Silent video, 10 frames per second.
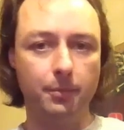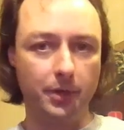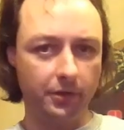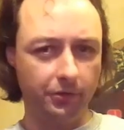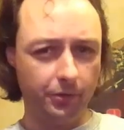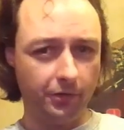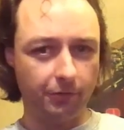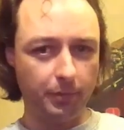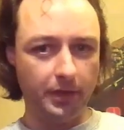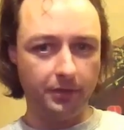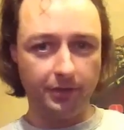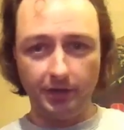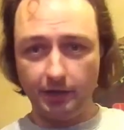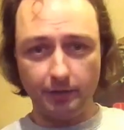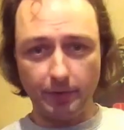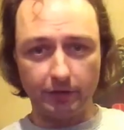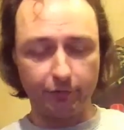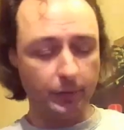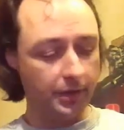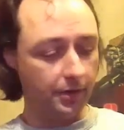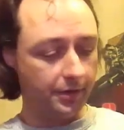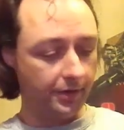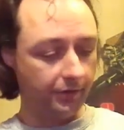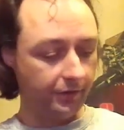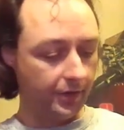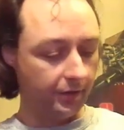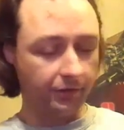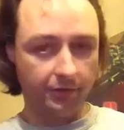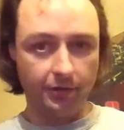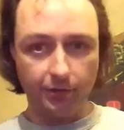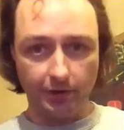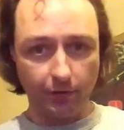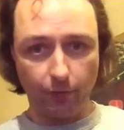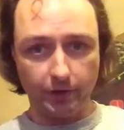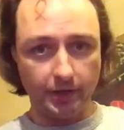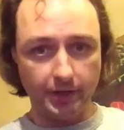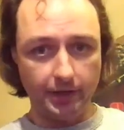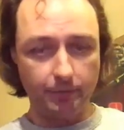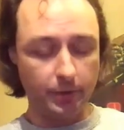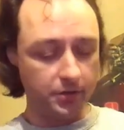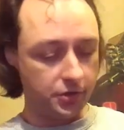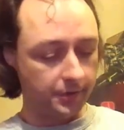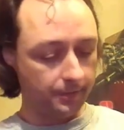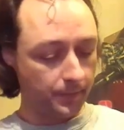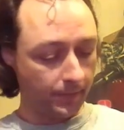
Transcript: Because you can spend any amount of money on these things, you can get one on any budget,